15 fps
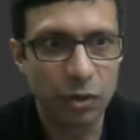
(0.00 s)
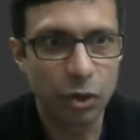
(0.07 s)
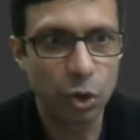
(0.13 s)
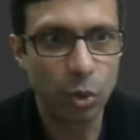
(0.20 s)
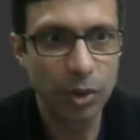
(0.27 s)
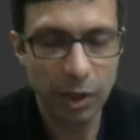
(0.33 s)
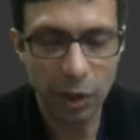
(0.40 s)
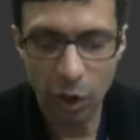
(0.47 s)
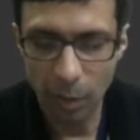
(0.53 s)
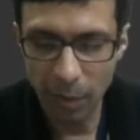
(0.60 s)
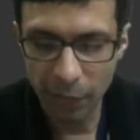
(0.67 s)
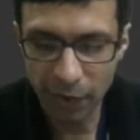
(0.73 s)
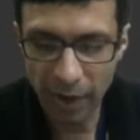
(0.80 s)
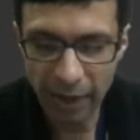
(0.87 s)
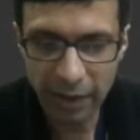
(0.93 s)
two is the
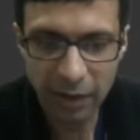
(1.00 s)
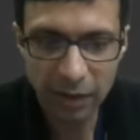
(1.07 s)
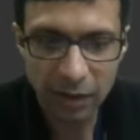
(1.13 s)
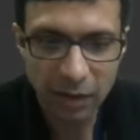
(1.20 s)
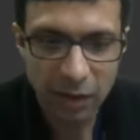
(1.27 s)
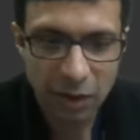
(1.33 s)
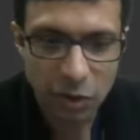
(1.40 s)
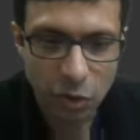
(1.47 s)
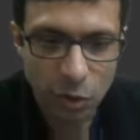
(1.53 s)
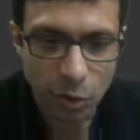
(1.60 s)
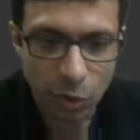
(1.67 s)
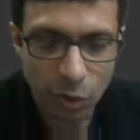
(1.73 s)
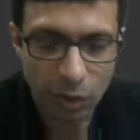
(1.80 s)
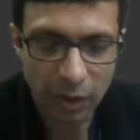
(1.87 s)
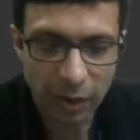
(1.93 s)
common factor.
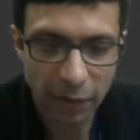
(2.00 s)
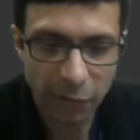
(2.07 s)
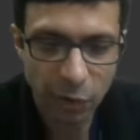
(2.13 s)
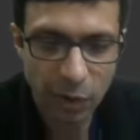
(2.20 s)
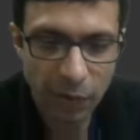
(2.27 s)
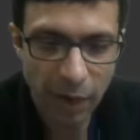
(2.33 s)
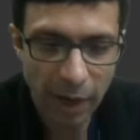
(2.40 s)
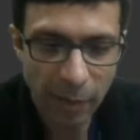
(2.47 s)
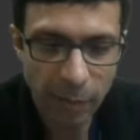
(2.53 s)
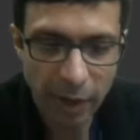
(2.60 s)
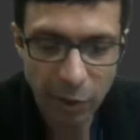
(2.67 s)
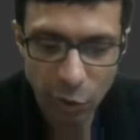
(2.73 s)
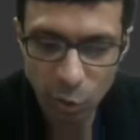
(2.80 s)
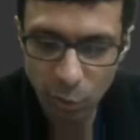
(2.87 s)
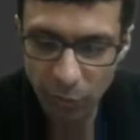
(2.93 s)
So if you divide
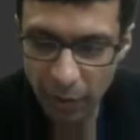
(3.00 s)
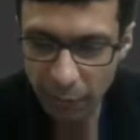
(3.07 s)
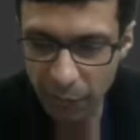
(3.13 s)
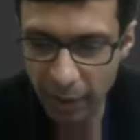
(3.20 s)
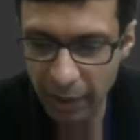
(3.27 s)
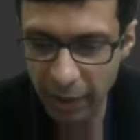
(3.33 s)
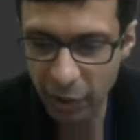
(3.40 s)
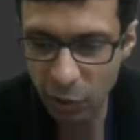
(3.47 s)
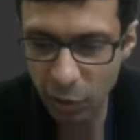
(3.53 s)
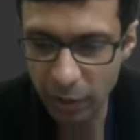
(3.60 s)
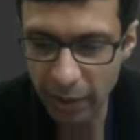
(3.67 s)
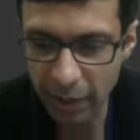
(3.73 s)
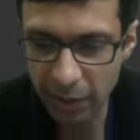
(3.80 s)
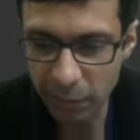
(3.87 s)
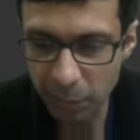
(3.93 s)
by two, we are finally going to
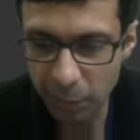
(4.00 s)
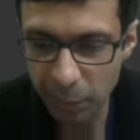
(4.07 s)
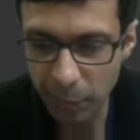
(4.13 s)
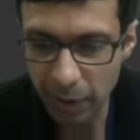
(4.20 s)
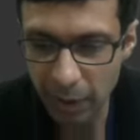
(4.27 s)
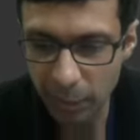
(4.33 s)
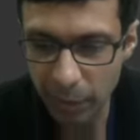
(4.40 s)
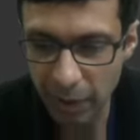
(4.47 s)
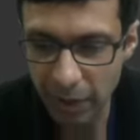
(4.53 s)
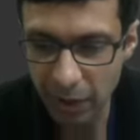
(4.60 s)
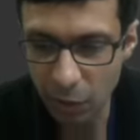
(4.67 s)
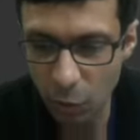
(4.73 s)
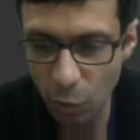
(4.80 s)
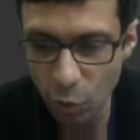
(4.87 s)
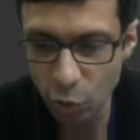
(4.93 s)
get P
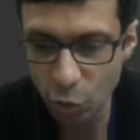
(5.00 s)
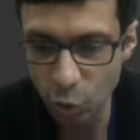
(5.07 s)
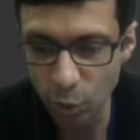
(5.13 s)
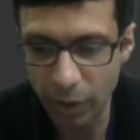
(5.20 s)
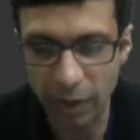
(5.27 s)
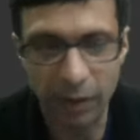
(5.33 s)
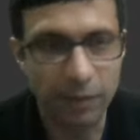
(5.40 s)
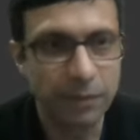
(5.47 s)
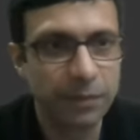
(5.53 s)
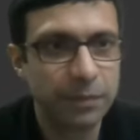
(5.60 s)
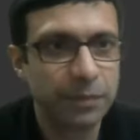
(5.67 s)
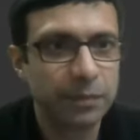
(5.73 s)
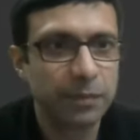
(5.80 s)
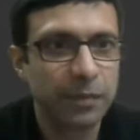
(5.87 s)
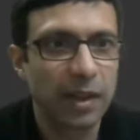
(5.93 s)
B O two here.
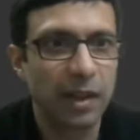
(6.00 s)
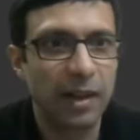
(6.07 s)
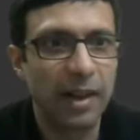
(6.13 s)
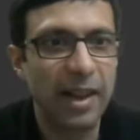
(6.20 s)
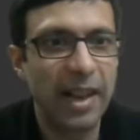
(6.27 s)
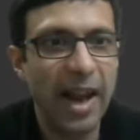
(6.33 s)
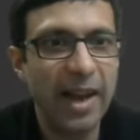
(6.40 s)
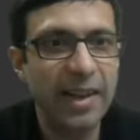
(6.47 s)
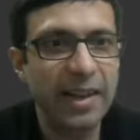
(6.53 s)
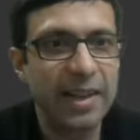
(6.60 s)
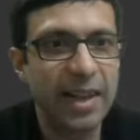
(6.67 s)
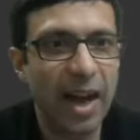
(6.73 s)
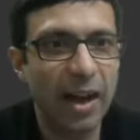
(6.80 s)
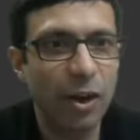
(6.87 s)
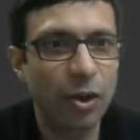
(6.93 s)
Lead
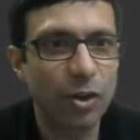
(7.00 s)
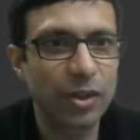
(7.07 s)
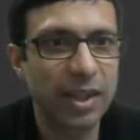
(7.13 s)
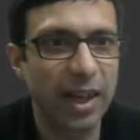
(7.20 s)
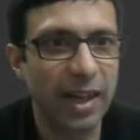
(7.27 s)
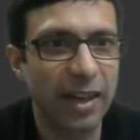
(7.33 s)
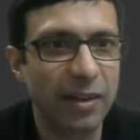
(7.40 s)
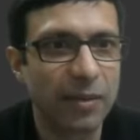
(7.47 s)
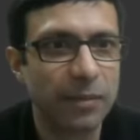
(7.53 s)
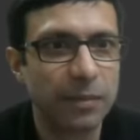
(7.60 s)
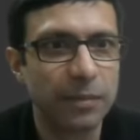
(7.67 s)
dioxide.